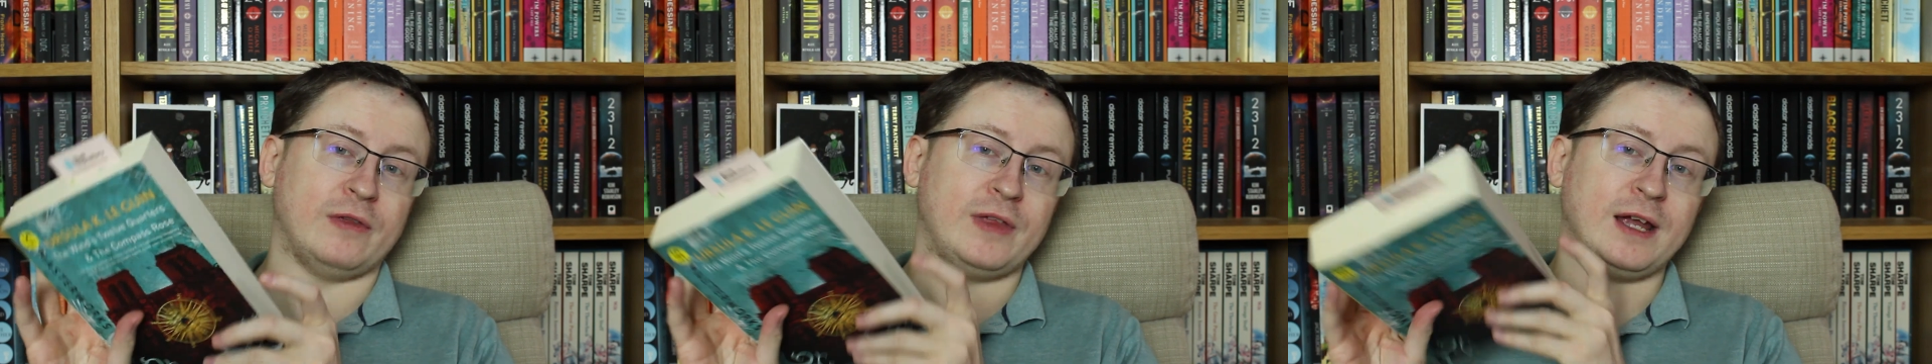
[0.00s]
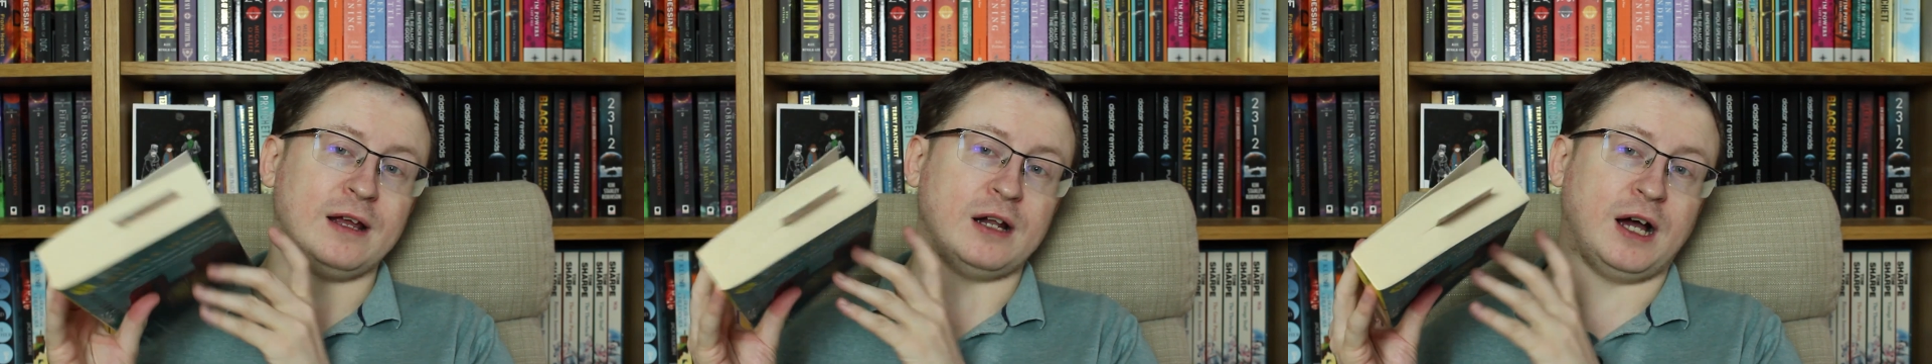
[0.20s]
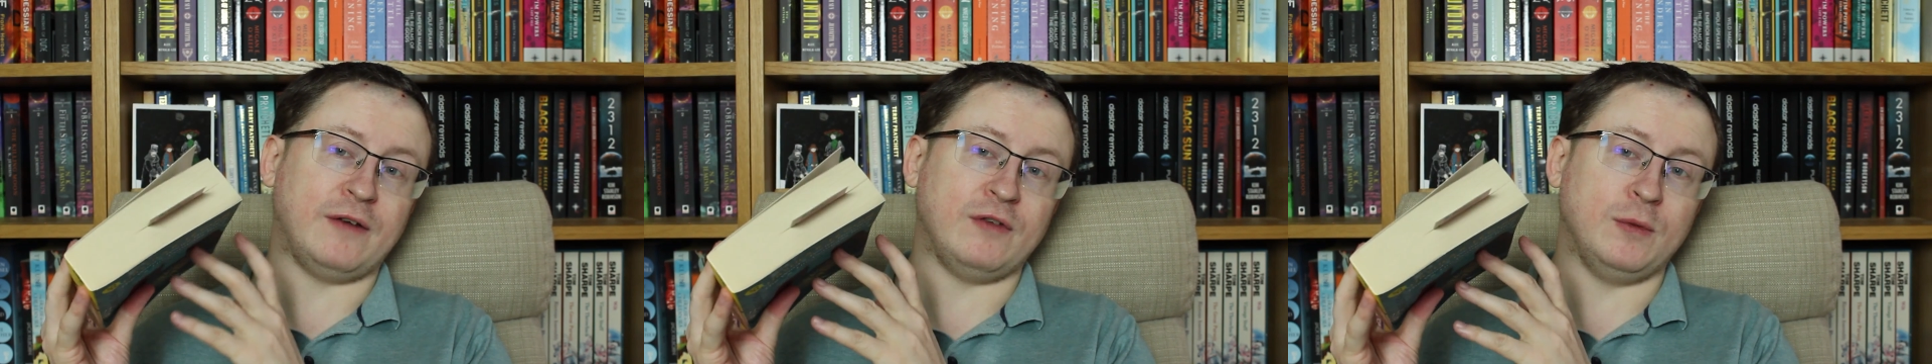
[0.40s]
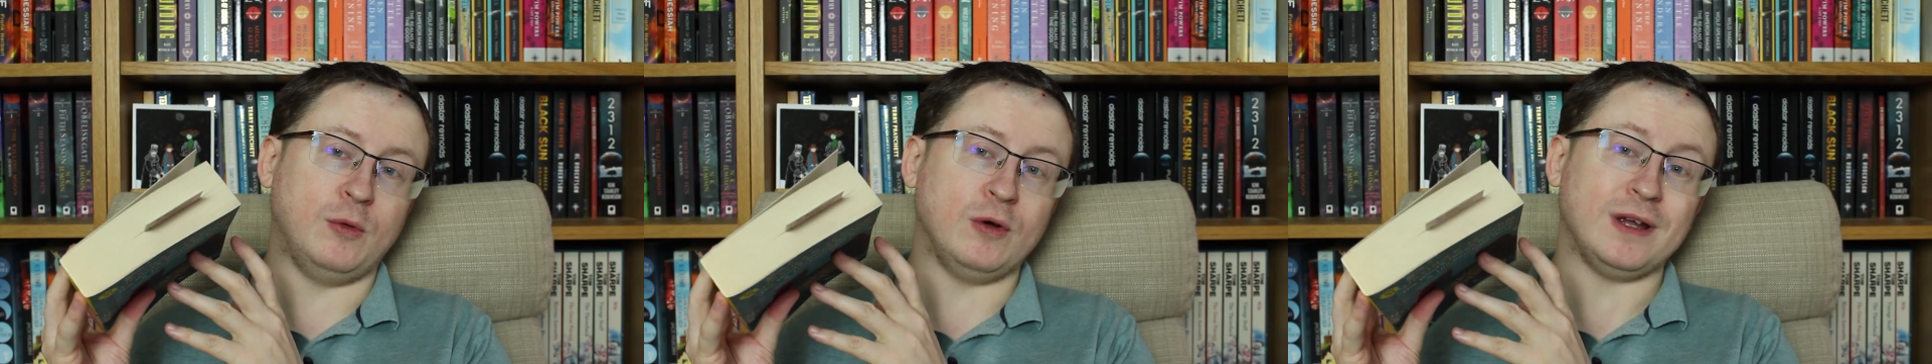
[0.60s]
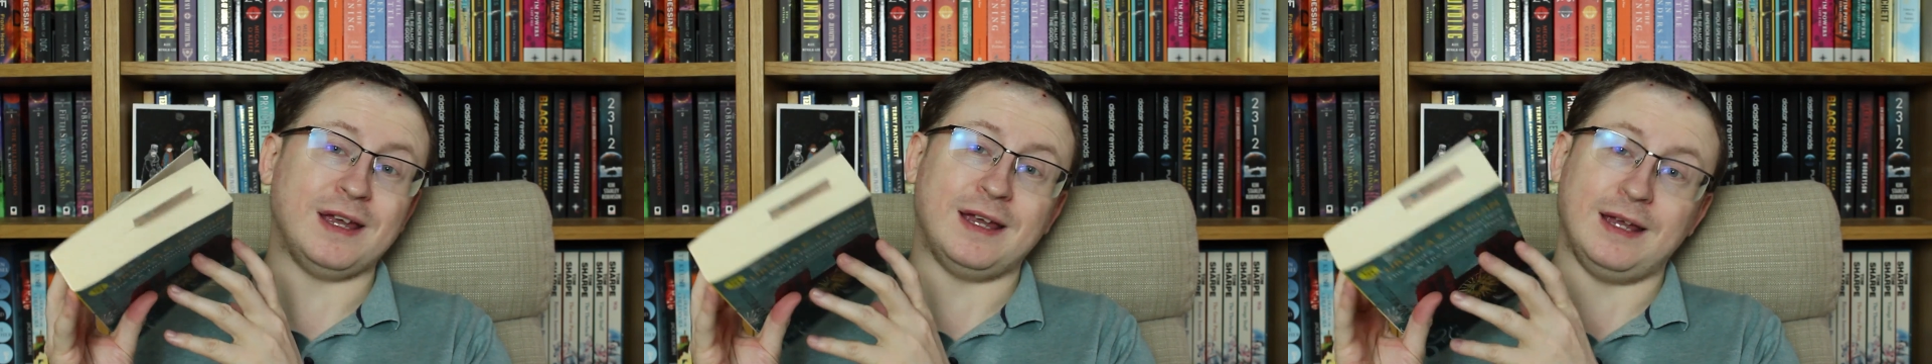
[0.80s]
second half of the
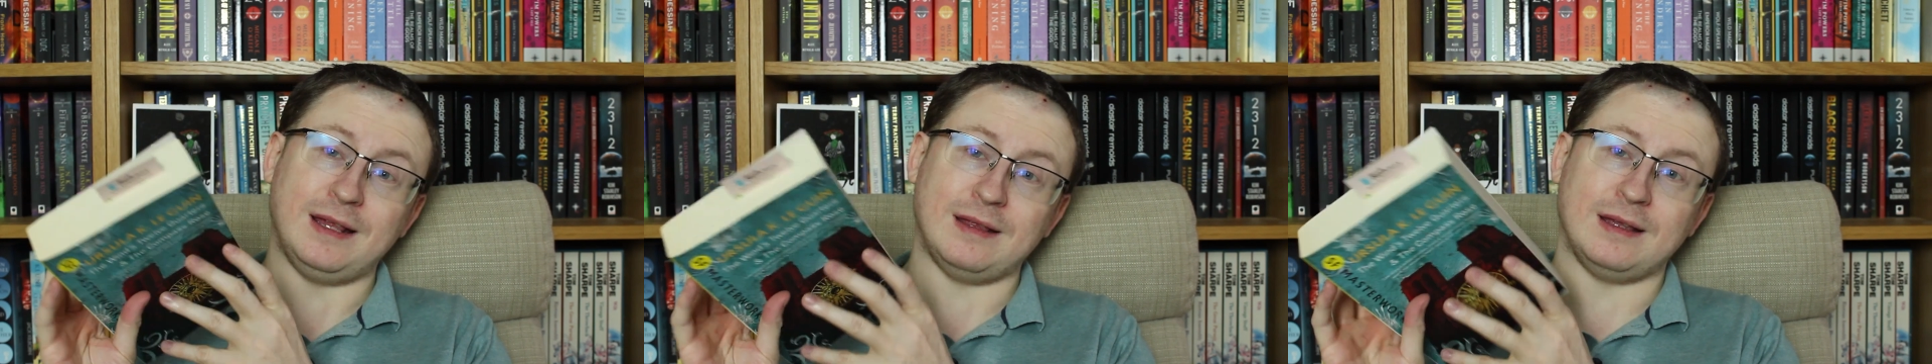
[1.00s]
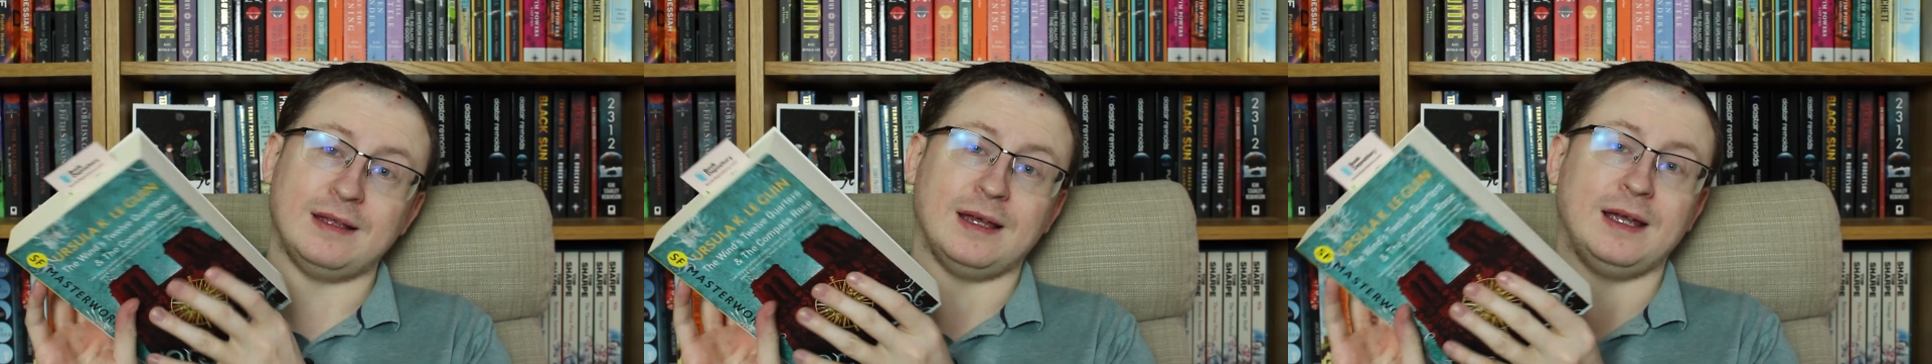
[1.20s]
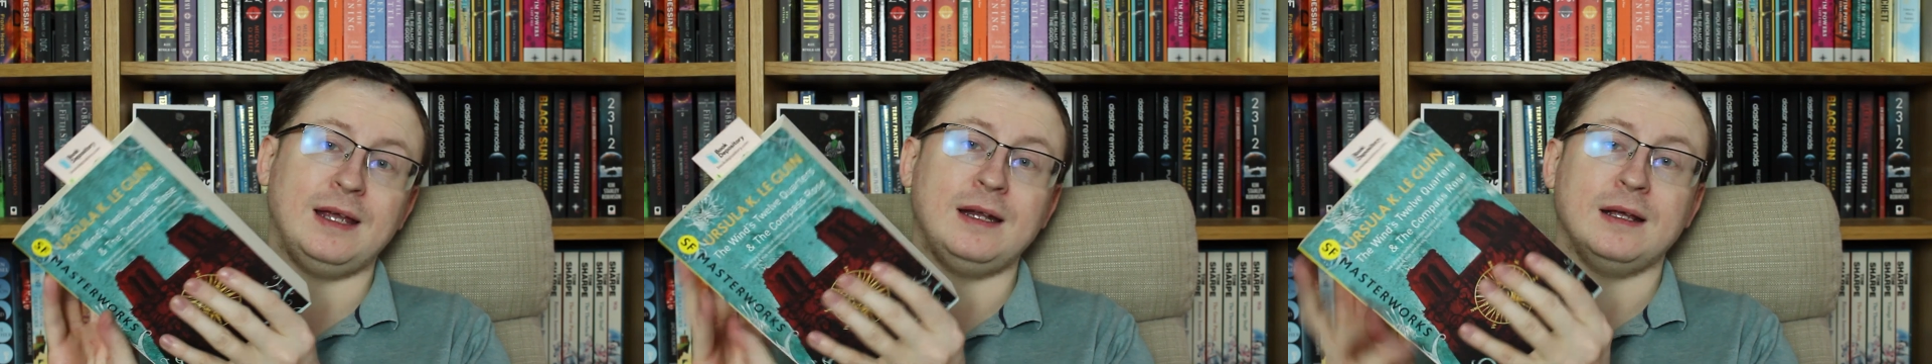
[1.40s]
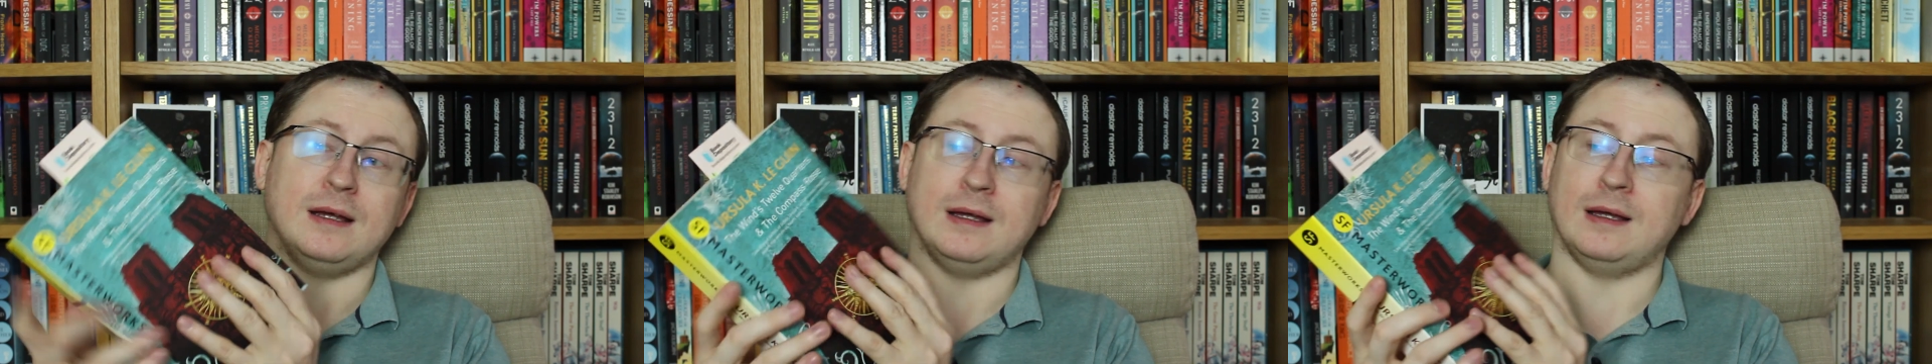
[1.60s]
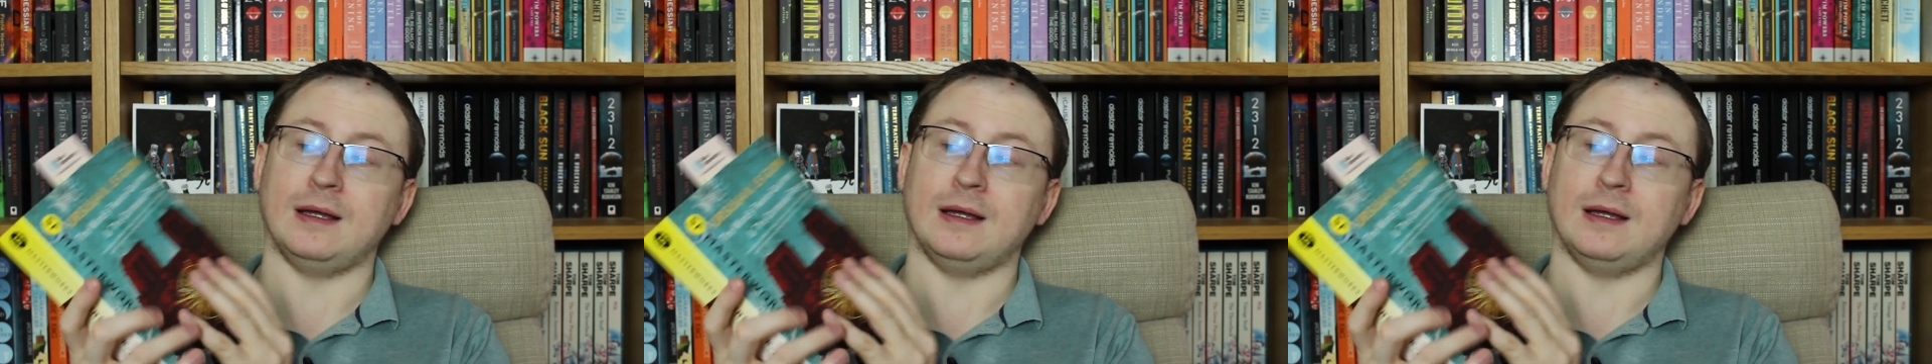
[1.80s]
book is indeed